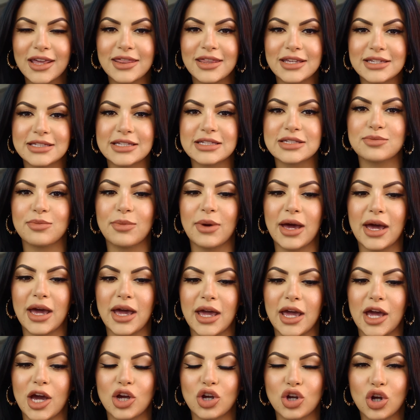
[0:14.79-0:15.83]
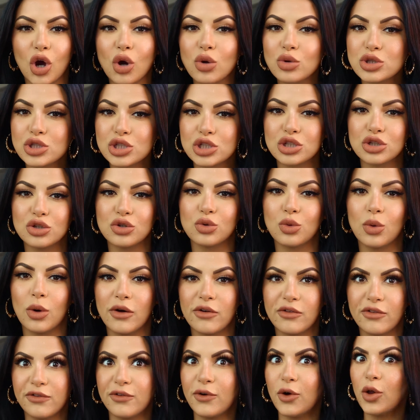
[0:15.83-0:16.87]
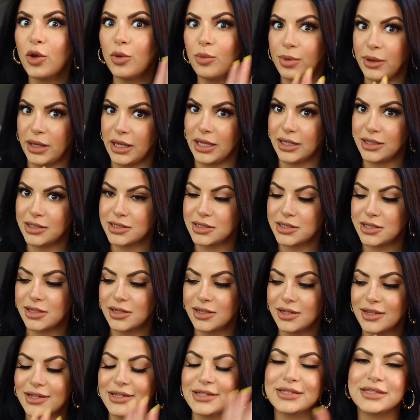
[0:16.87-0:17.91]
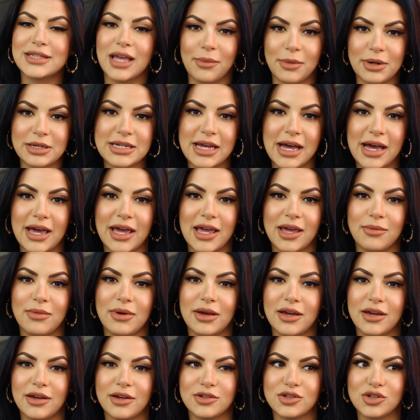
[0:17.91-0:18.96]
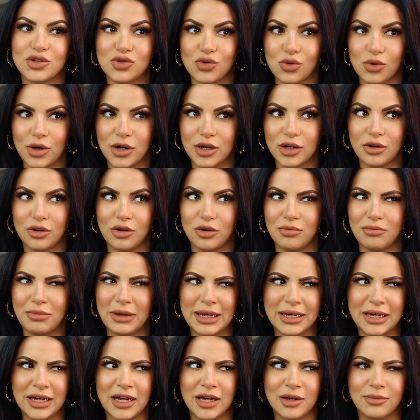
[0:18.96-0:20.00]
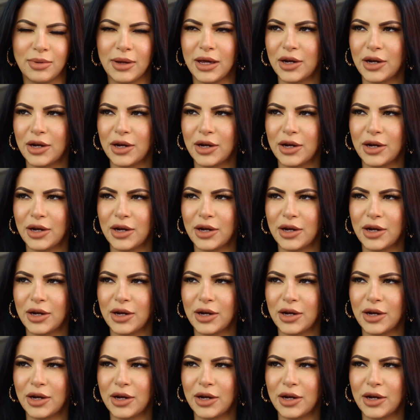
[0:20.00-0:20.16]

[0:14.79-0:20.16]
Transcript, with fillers: This is my go-to full beat summertime tutorial makeup.